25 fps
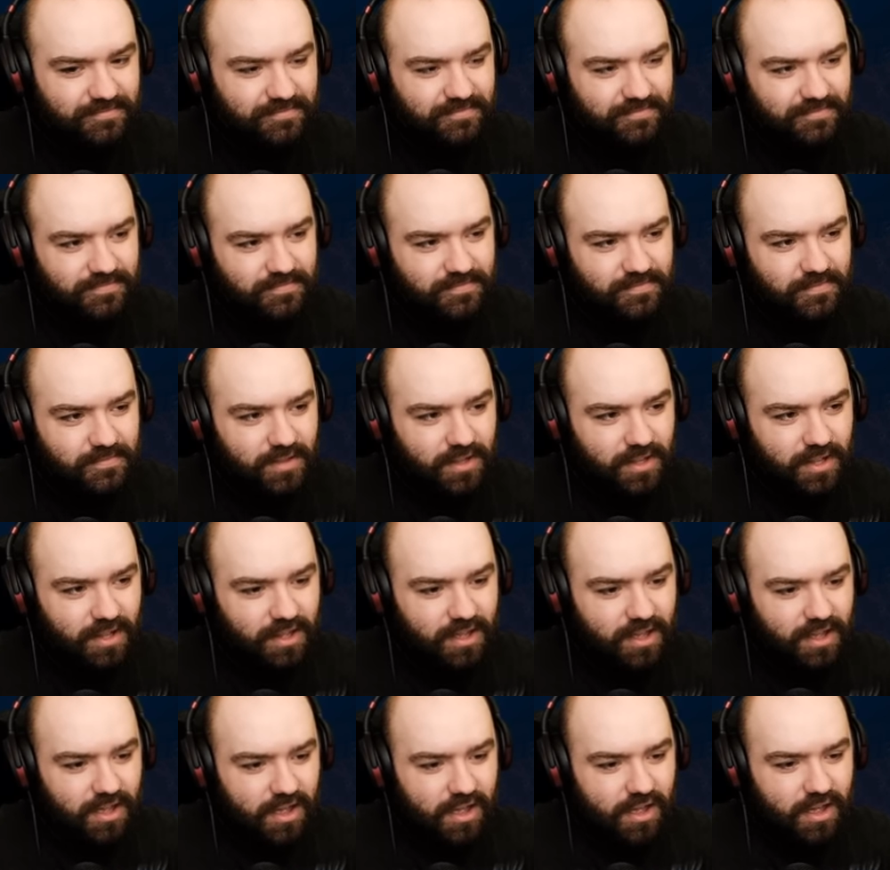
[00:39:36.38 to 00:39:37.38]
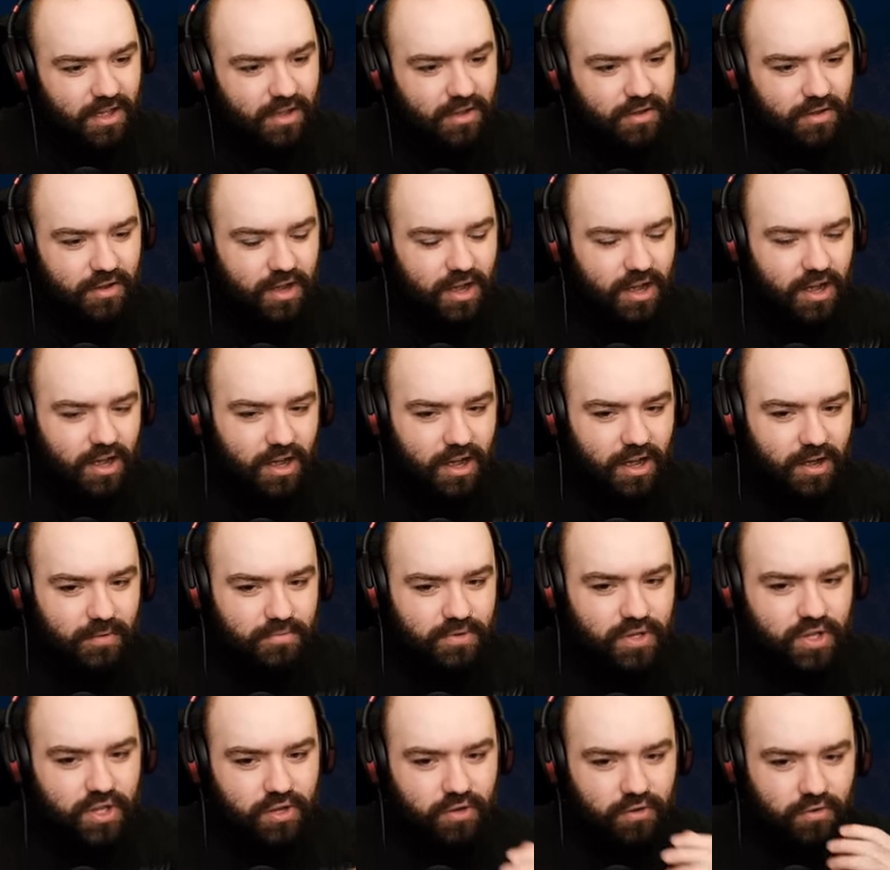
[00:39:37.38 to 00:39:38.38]
come?
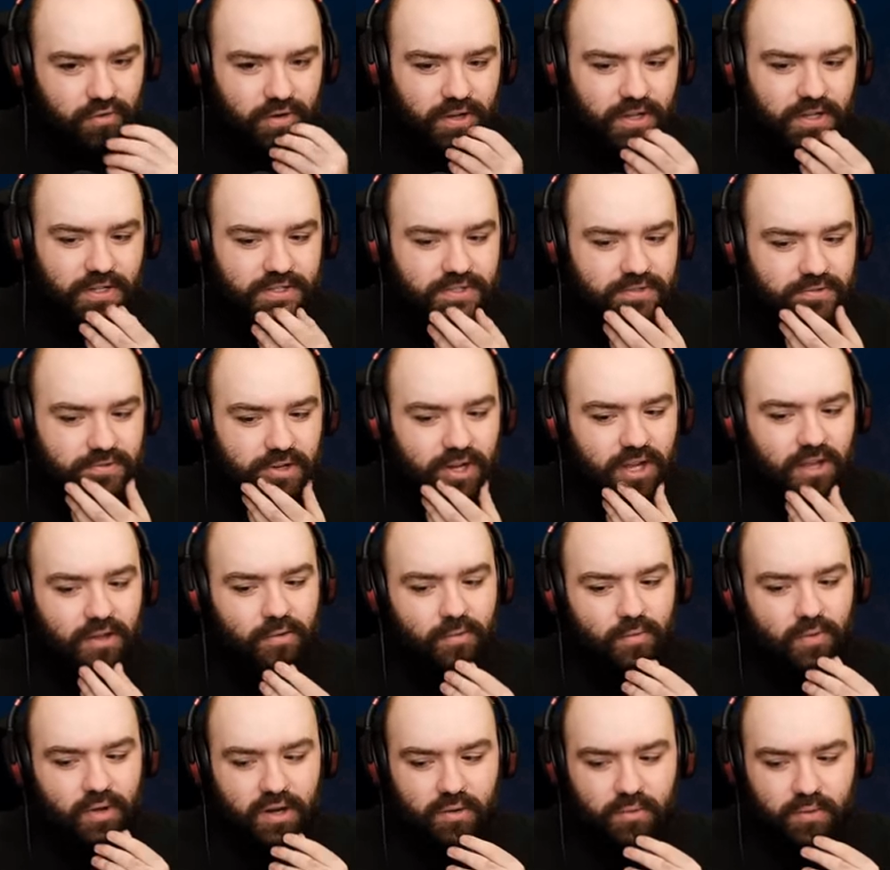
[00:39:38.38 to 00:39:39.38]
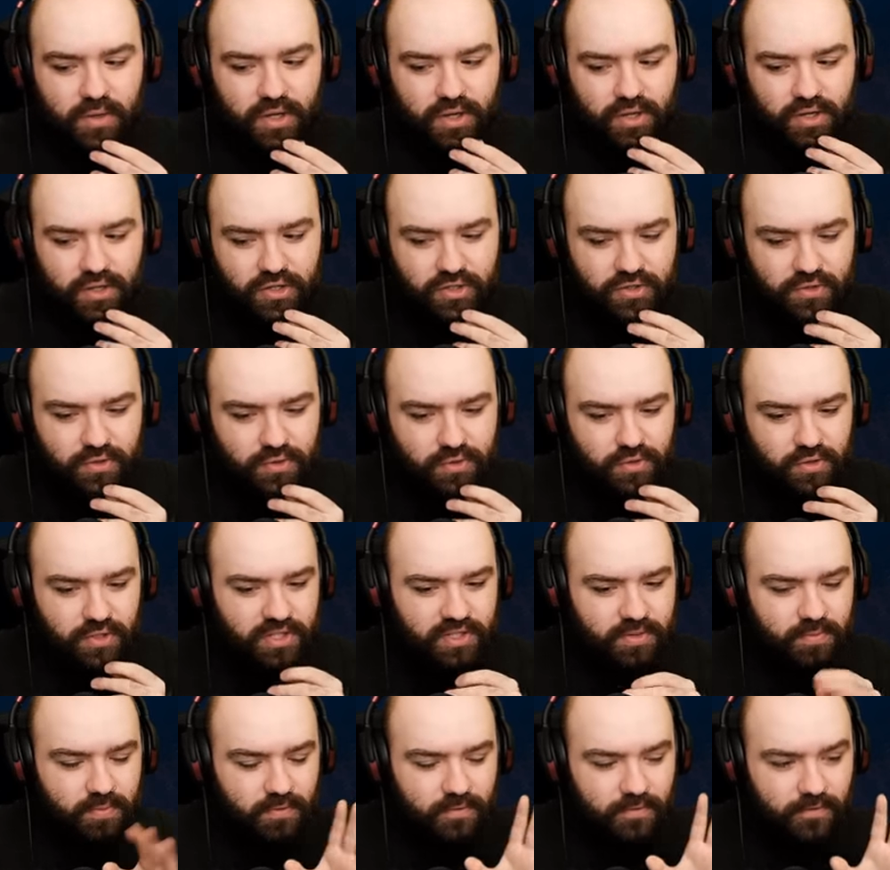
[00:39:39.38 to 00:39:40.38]
I'm curious, right? What we're going to do
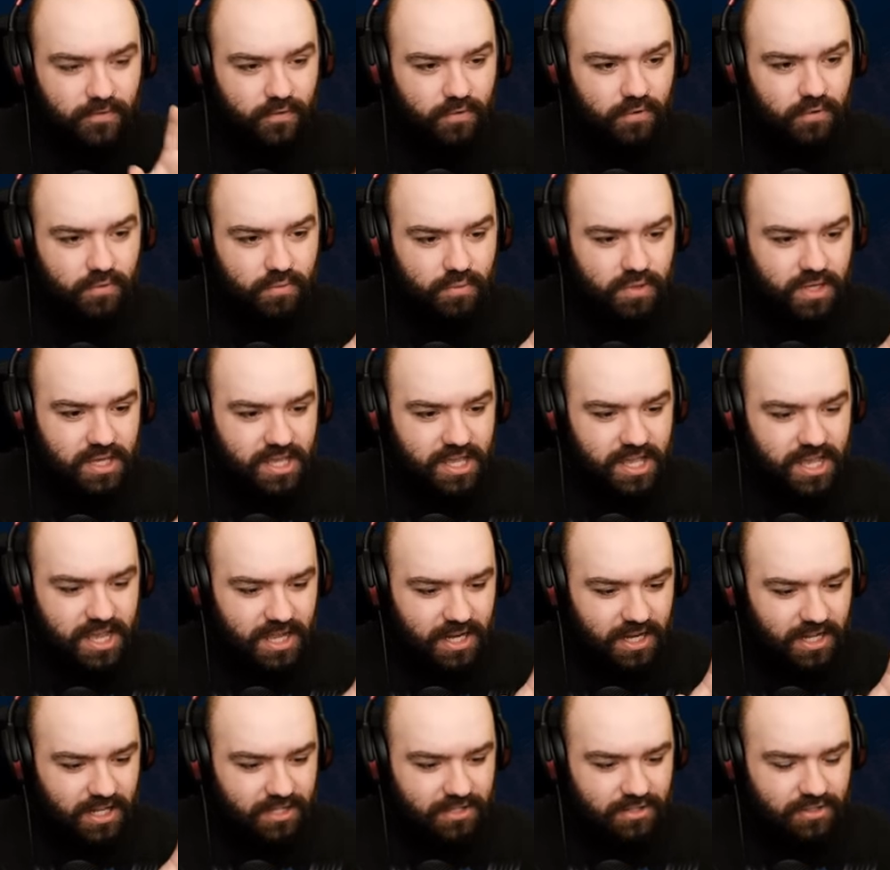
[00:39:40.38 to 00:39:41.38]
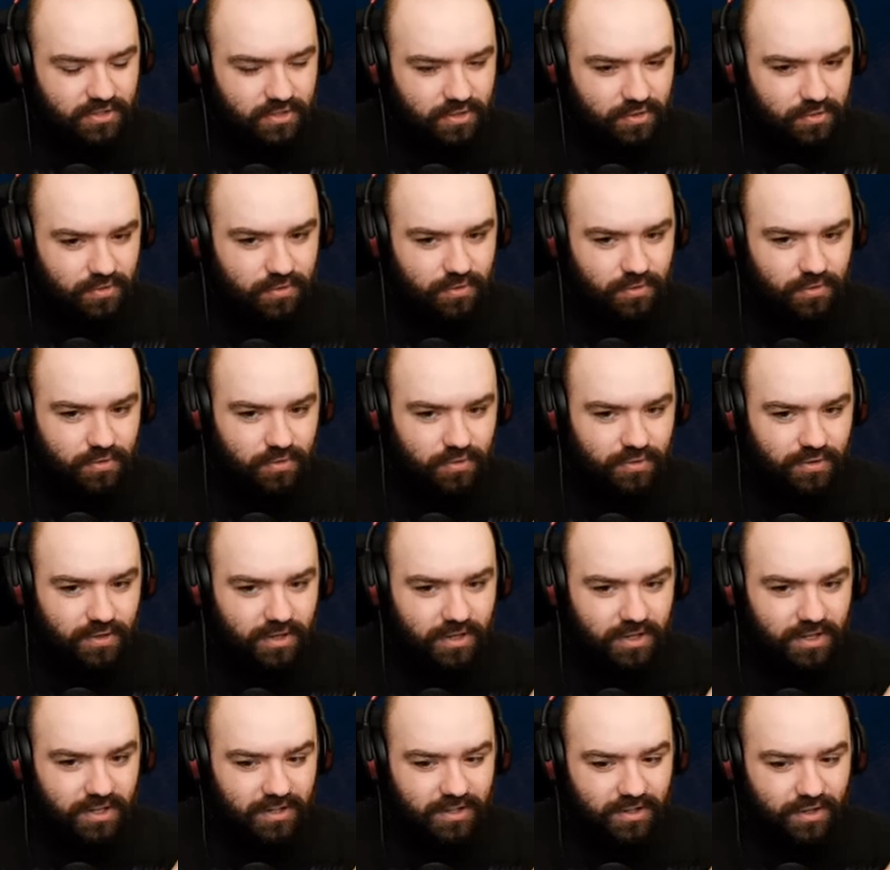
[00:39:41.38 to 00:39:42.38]
is before we get into
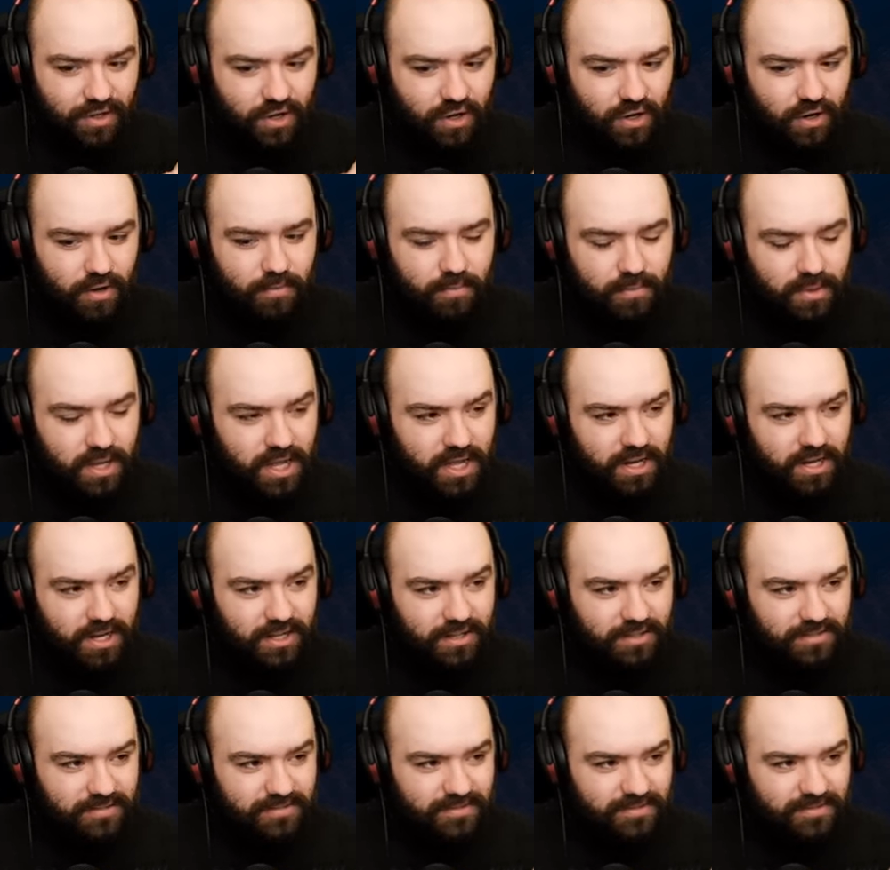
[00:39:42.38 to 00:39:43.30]
combat,